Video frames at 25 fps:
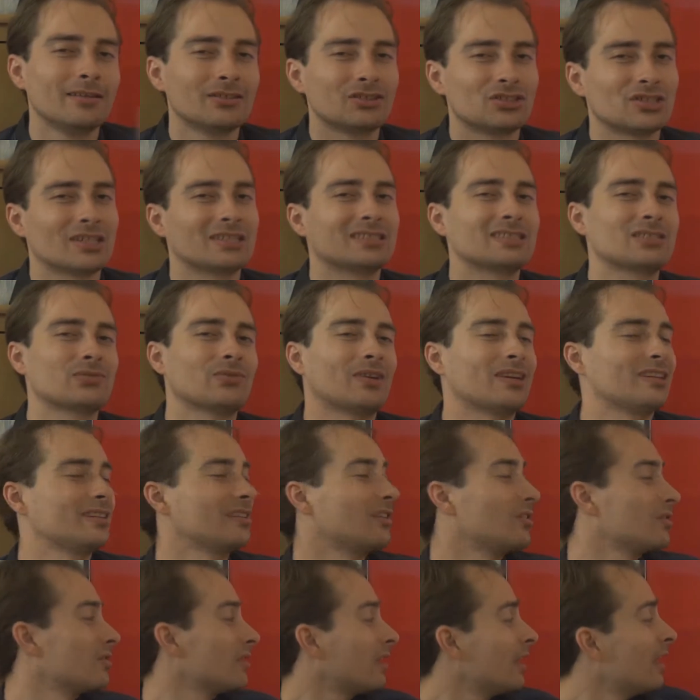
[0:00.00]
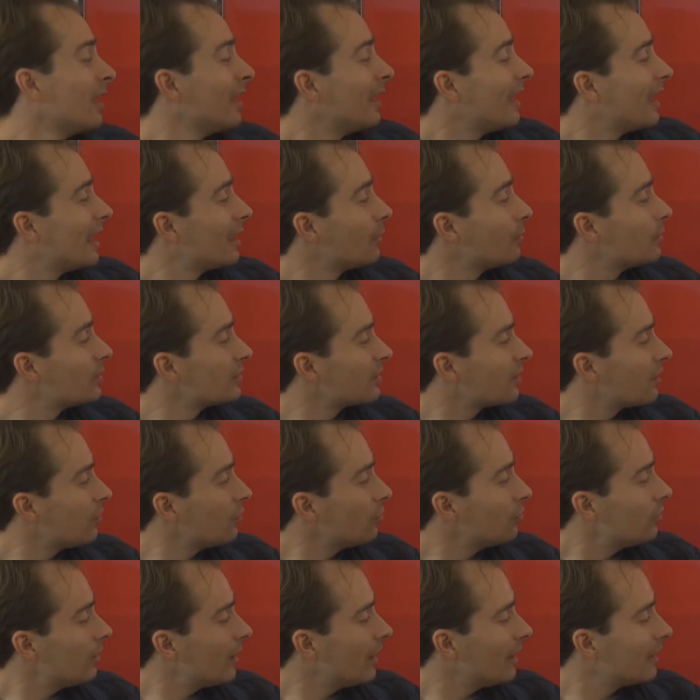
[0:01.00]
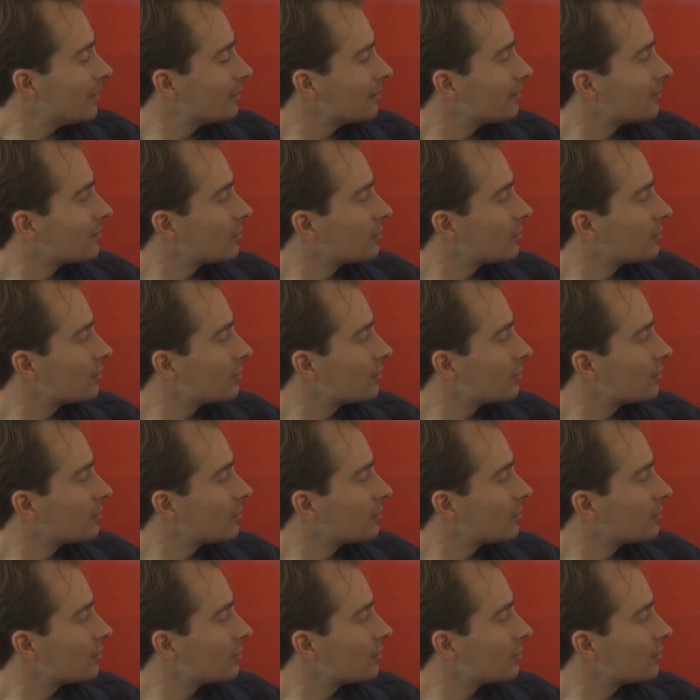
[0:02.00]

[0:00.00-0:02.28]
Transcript: Just try it out. I will go and